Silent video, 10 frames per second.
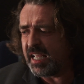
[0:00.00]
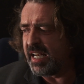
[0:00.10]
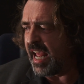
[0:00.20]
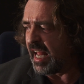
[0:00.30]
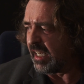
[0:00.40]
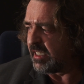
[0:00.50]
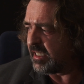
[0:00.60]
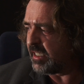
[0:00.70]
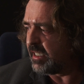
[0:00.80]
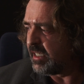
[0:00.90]
in it.
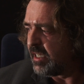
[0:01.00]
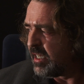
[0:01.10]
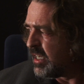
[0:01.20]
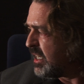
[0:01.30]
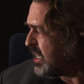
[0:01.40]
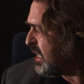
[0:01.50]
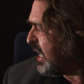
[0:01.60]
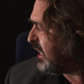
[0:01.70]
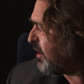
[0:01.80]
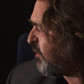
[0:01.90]
It's a